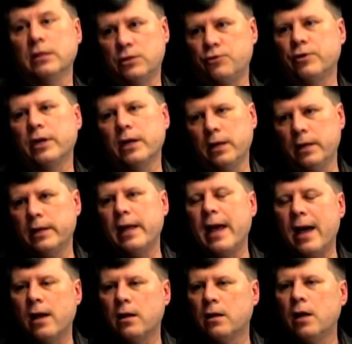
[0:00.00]
in that part of yeah,
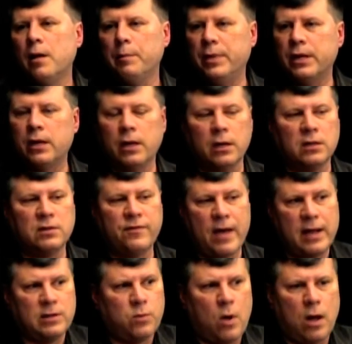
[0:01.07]
history. Because Fats